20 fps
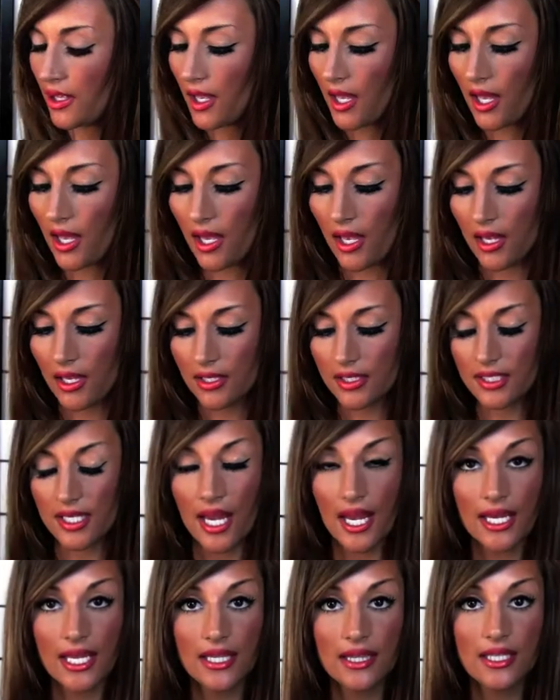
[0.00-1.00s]
and
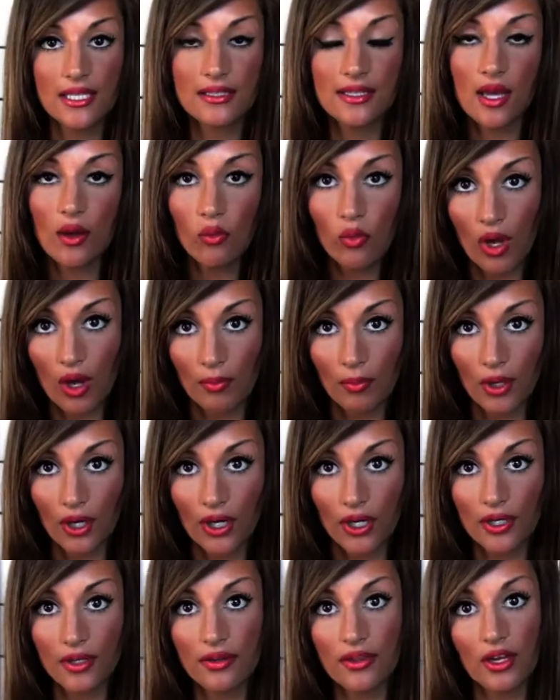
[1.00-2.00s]
I get these at
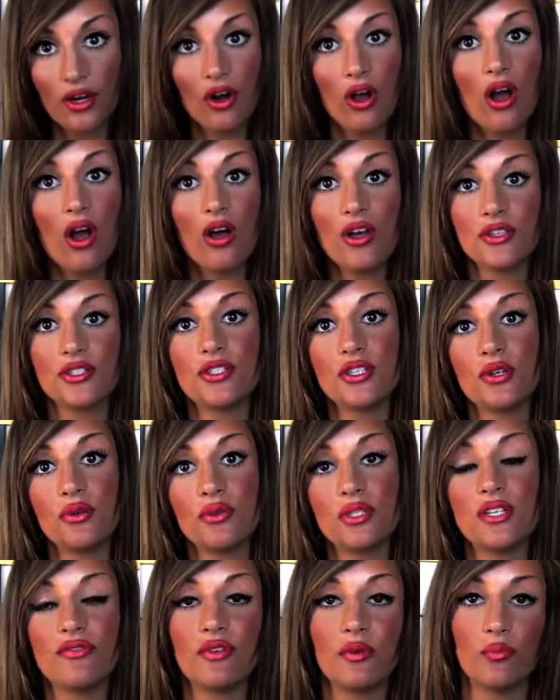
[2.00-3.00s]
Walmart. There are
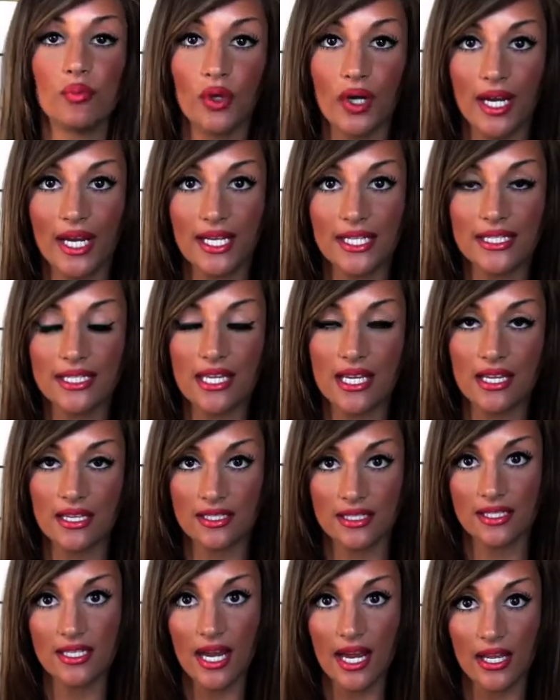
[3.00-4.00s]
also different brands
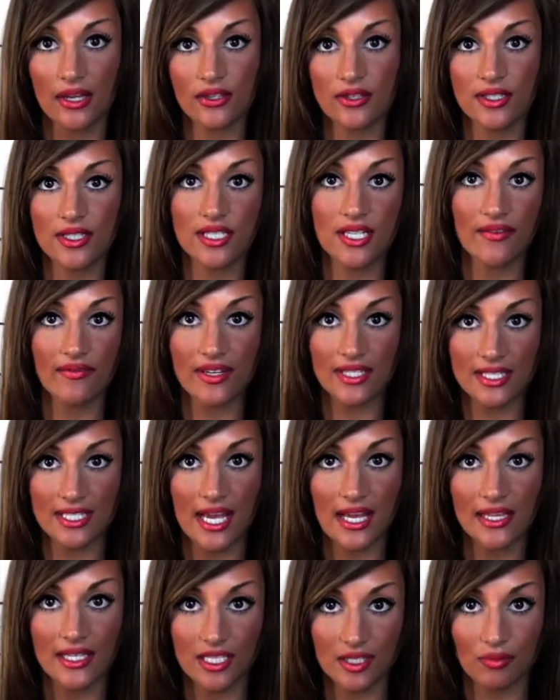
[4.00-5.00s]
and styles and stuff at
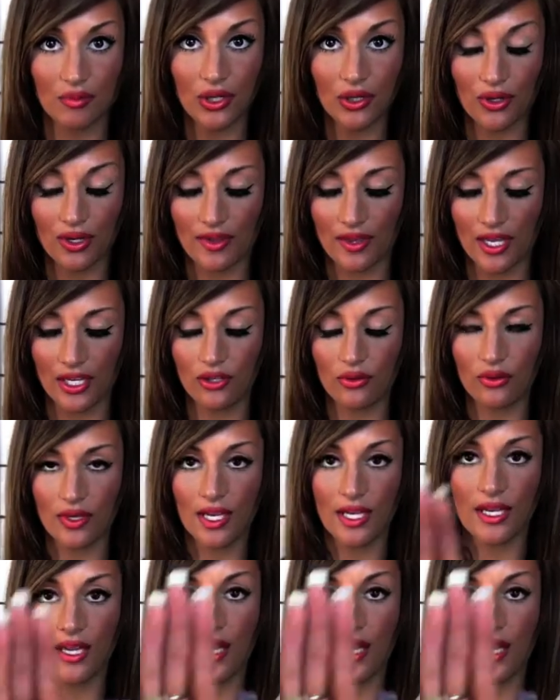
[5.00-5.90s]
Sally's Beauty that you can